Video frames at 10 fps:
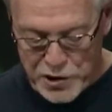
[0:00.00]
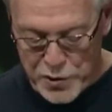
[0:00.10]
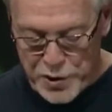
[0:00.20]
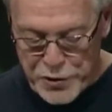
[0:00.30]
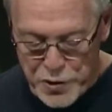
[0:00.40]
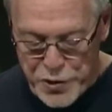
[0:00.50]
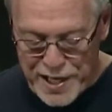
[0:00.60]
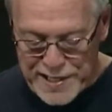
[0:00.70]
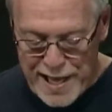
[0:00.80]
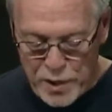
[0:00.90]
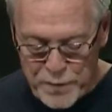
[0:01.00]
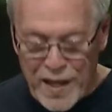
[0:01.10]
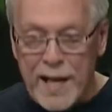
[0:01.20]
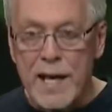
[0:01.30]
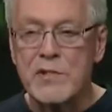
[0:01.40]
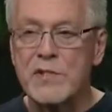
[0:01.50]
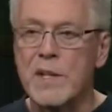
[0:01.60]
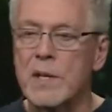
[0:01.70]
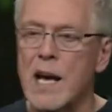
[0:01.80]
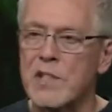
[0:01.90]
So the third thing now
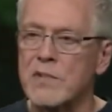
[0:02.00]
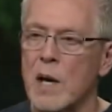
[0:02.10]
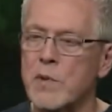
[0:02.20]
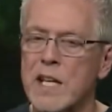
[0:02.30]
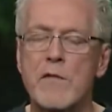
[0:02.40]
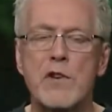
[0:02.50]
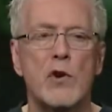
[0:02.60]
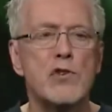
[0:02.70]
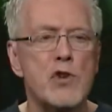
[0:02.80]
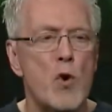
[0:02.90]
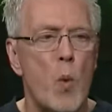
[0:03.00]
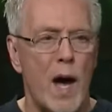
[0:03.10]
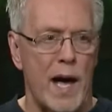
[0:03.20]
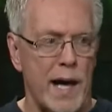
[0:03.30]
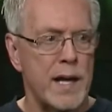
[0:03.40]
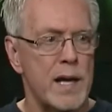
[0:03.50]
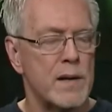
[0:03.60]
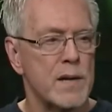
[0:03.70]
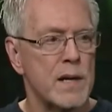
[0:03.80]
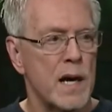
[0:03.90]
is God says, I'm going to give you a new
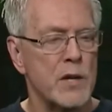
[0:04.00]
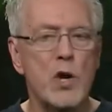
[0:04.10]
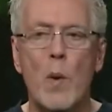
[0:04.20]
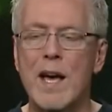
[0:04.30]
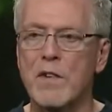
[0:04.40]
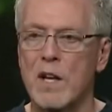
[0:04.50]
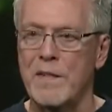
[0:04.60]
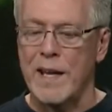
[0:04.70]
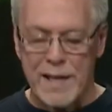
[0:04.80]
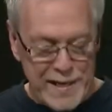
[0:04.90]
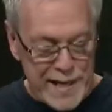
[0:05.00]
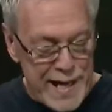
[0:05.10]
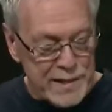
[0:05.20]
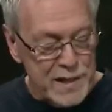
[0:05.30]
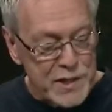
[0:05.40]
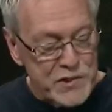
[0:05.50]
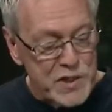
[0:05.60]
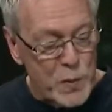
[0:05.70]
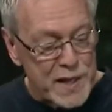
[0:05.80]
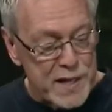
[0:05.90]
way, a new way of living. And
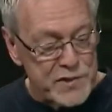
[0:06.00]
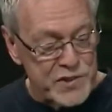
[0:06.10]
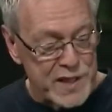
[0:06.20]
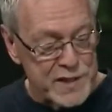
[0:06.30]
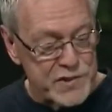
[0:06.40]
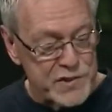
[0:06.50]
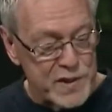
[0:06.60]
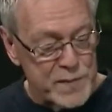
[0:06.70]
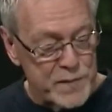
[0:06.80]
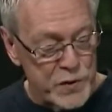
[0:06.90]
listen to what God says.